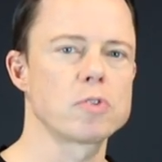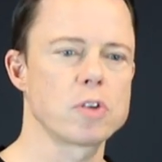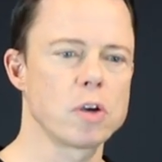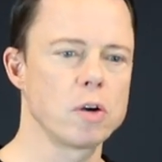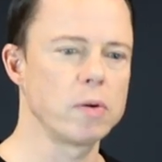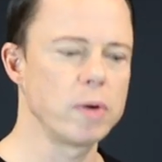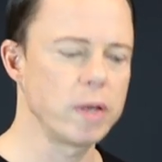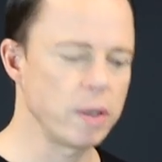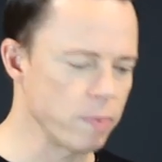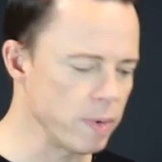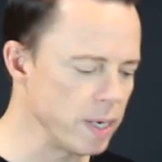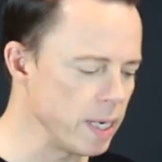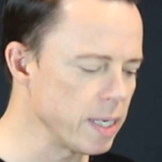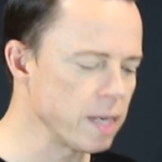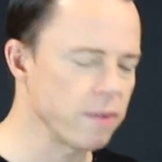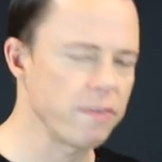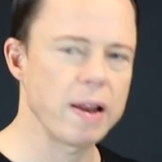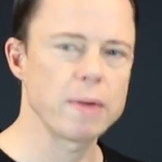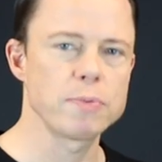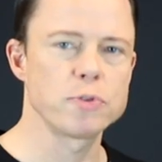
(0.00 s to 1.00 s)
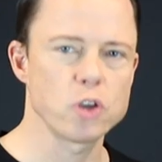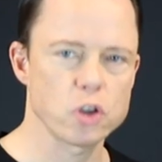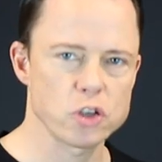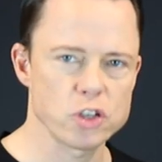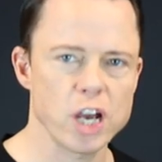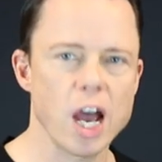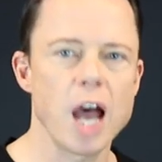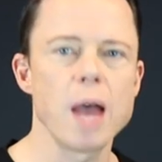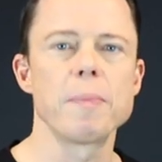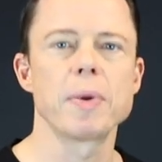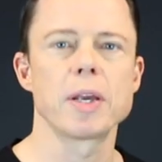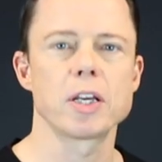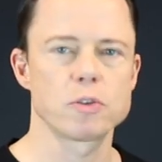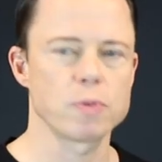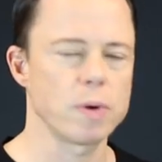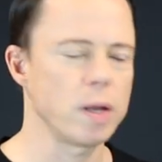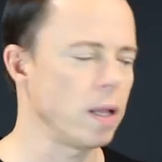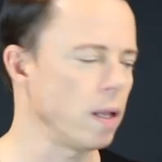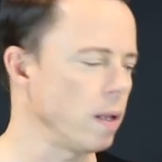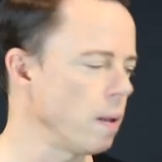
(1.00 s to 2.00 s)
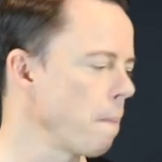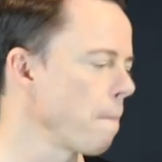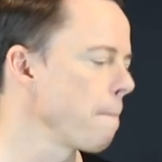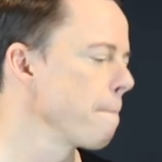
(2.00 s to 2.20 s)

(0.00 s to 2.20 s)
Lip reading: so it really develops your timing as well.